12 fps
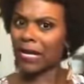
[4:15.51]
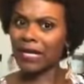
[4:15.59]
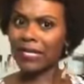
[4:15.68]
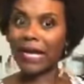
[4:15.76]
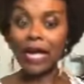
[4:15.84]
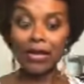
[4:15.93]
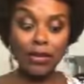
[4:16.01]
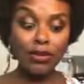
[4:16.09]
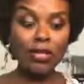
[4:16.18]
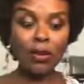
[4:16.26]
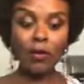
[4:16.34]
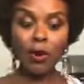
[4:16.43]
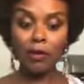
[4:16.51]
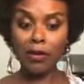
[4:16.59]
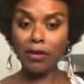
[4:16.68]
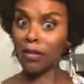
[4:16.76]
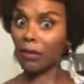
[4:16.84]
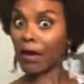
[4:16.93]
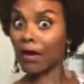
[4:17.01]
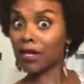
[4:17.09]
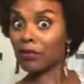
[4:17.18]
then you say watermelon, you say, wait, is what?